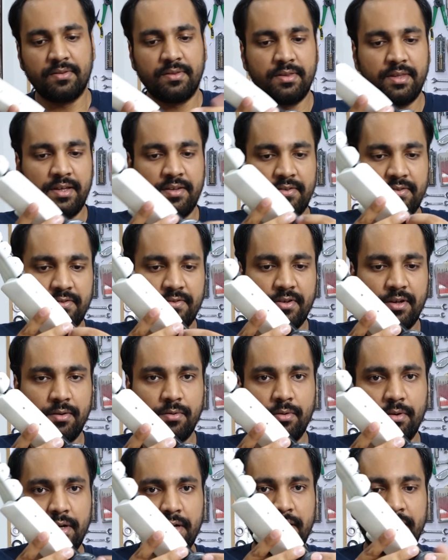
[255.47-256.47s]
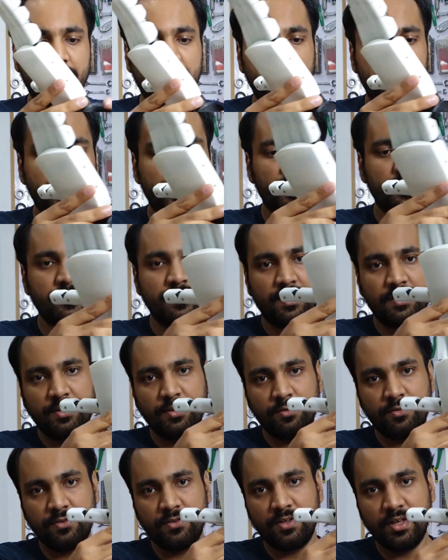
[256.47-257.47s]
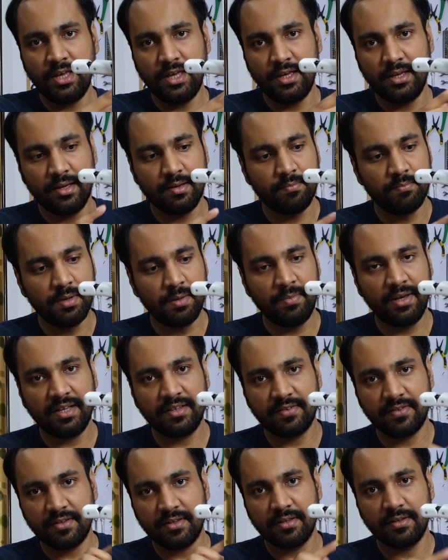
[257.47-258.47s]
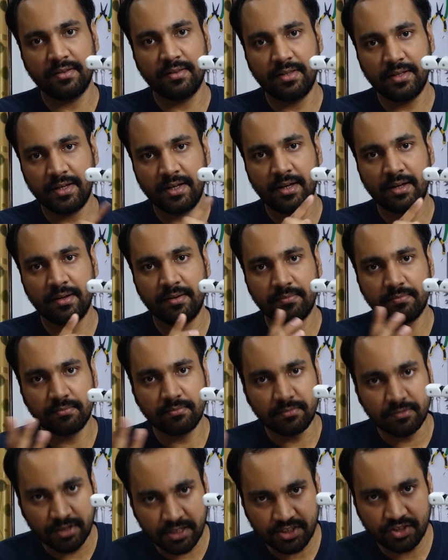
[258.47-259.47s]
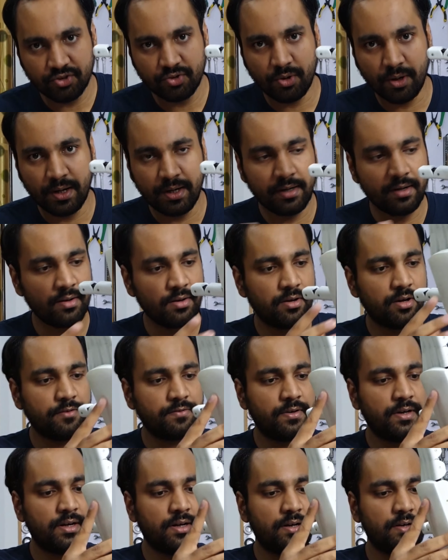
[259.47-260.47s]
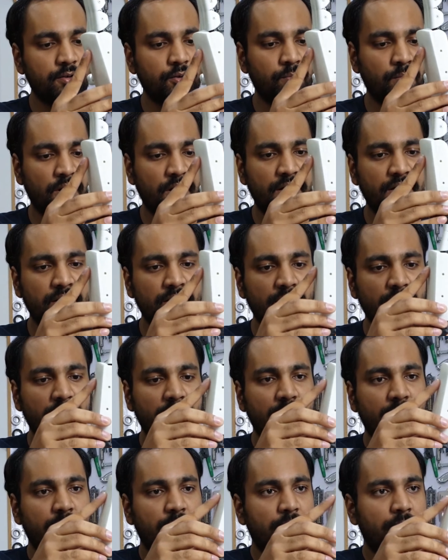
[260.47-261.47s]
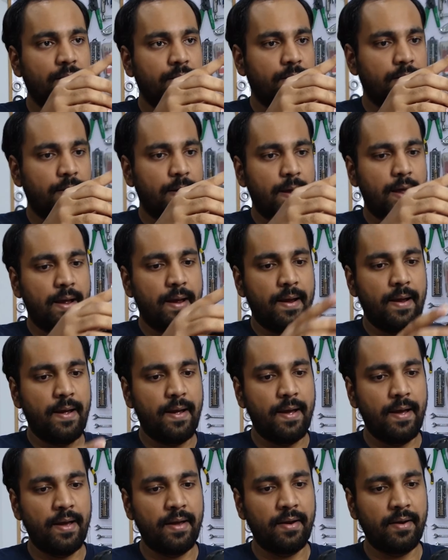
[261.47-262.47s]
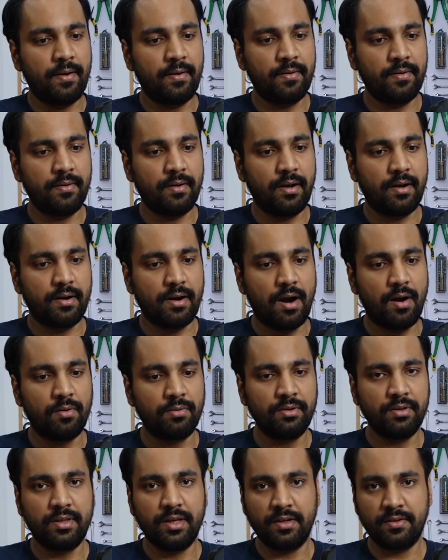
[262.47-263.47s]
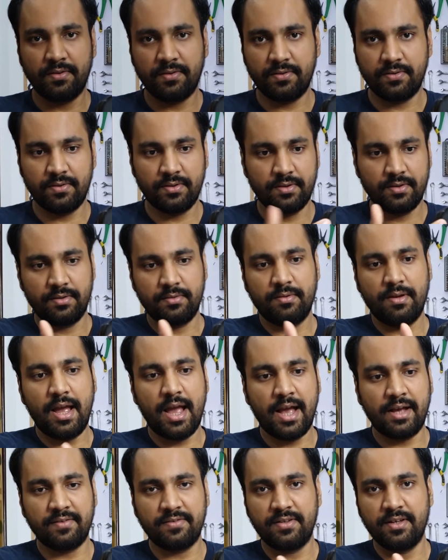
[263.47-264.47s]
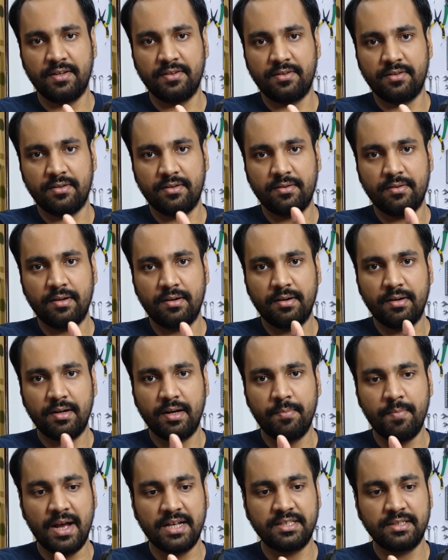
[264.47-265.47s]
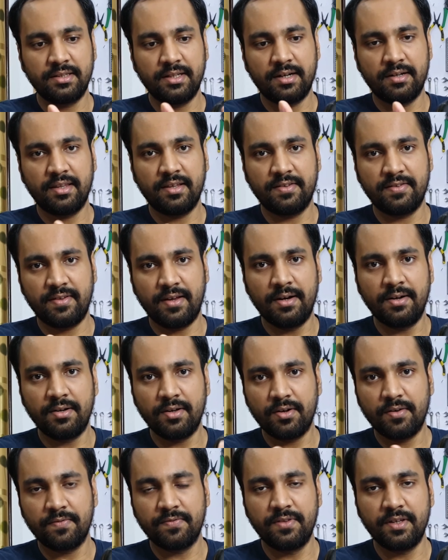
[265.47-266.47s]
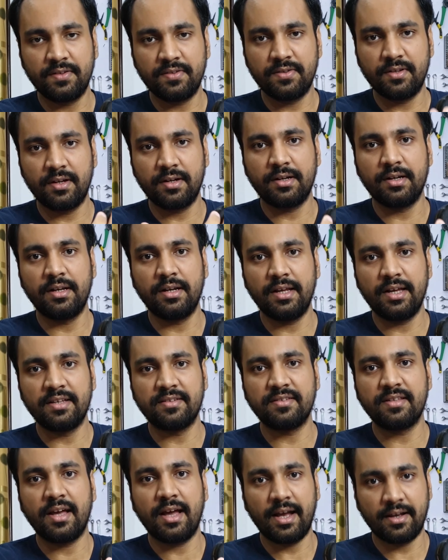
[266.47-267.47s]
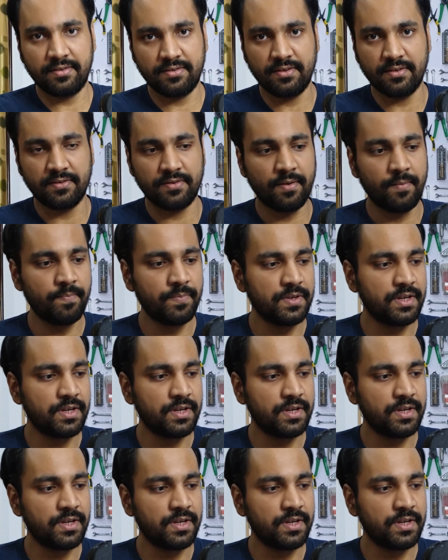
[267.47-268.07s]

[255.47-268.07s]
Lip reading: This circular area that you see mimics the wrist joint of a humanoid, and around this axis, imagine that the center of this circle is the axis.